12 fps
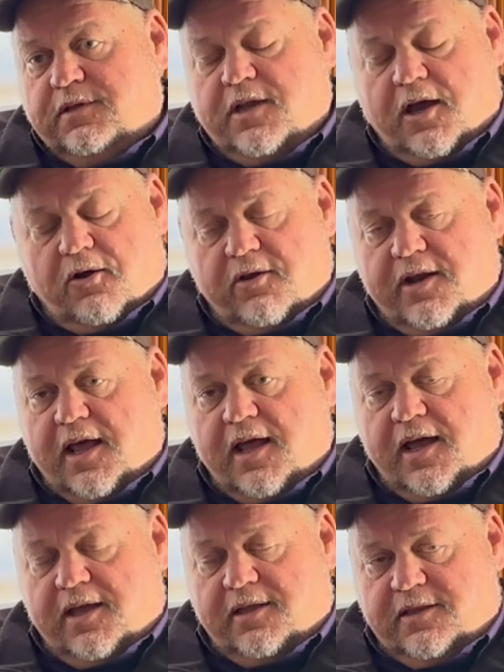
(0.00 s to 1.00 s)
No, and
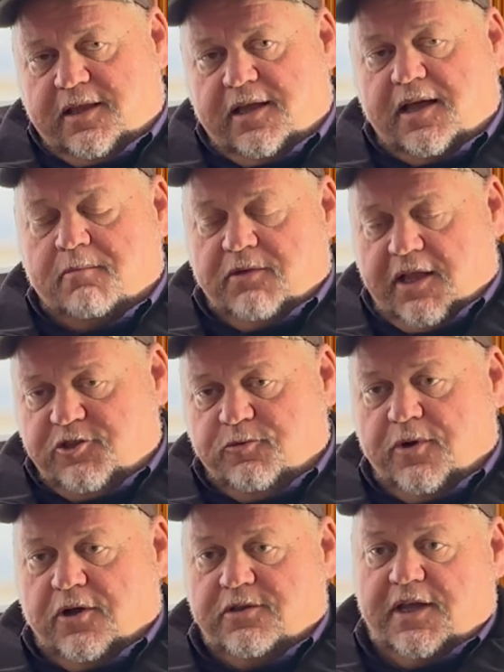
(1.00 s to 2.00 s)
I'm glad you
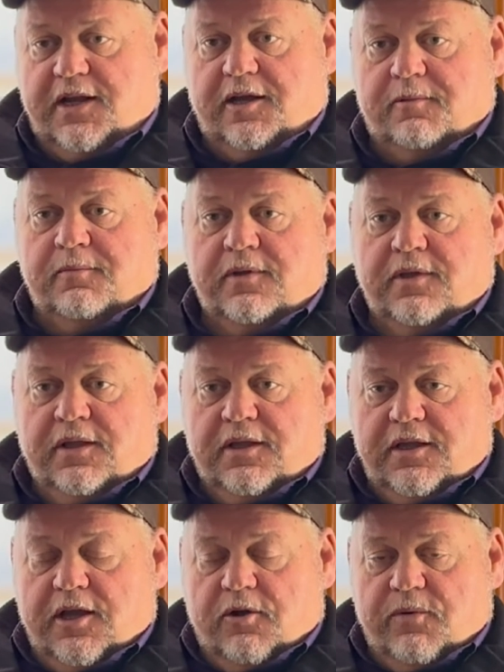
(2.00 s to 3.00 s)
brought that up.
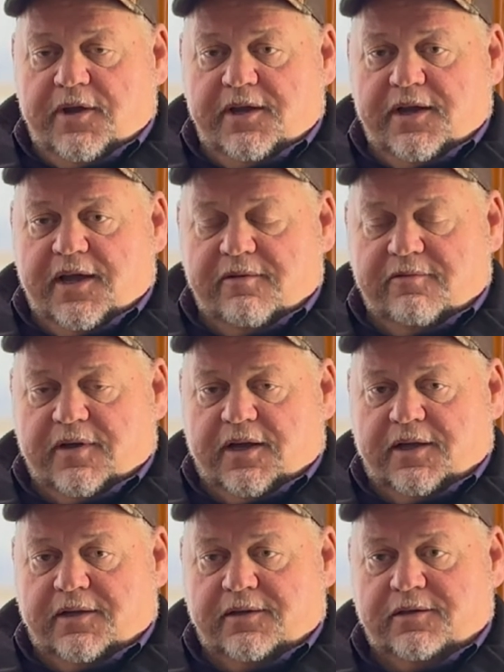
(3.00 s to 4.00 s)
We have,
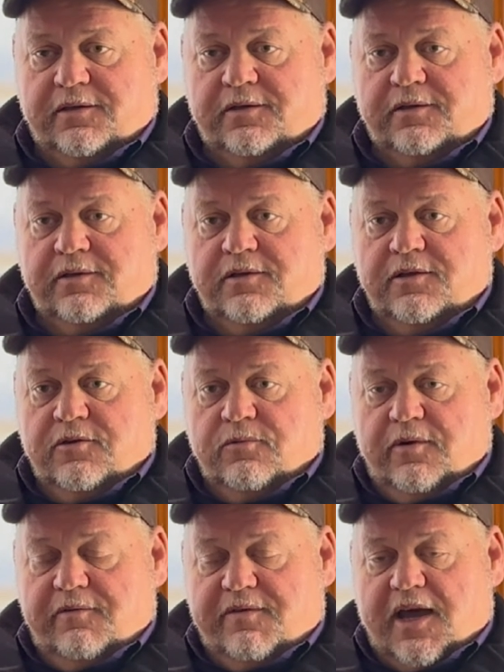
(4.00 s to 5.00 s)

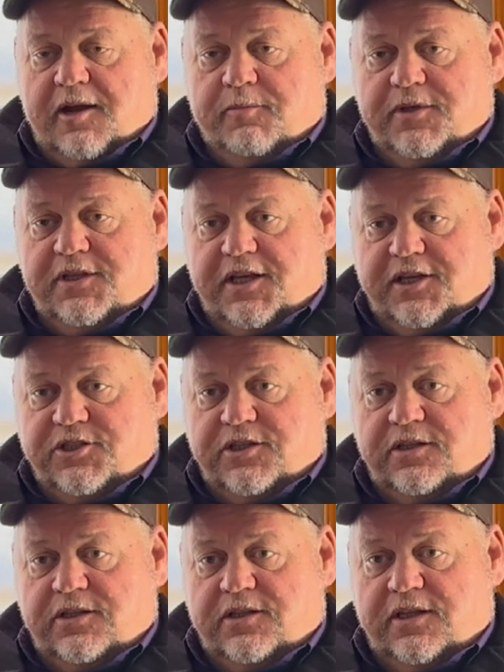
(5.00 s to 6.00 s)
we've got a
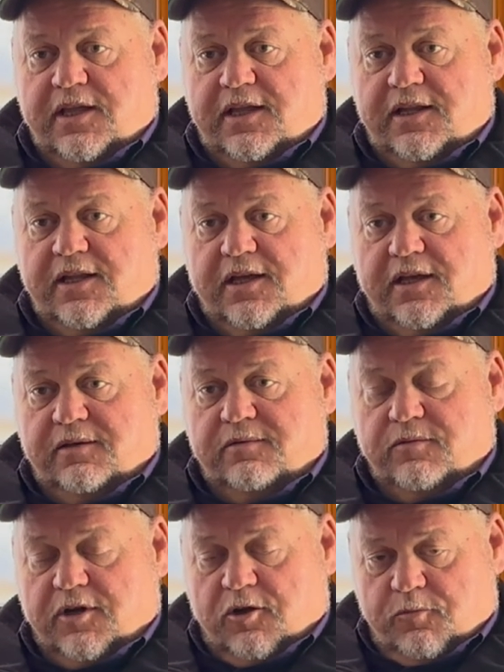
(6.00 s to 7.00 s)
petition that
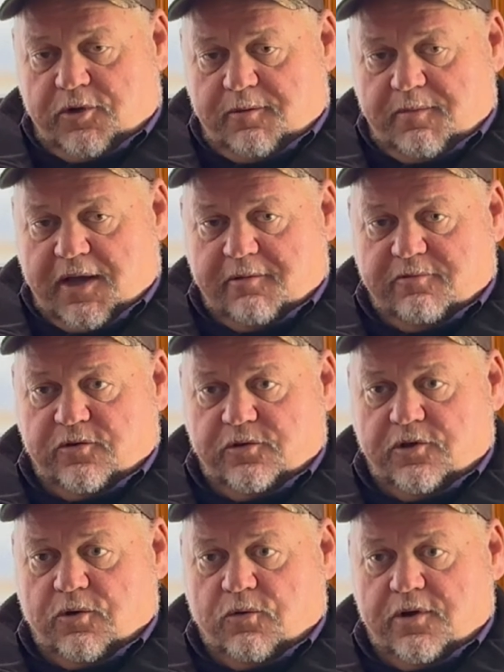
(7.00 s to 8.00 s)
we're going to put it back before
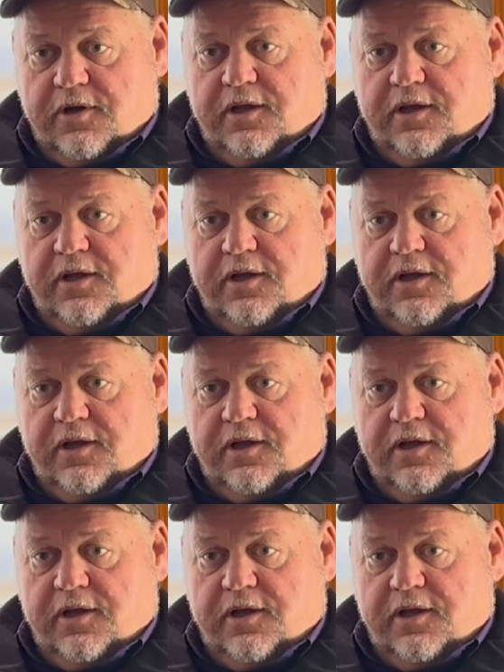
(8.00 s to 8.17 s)
the court.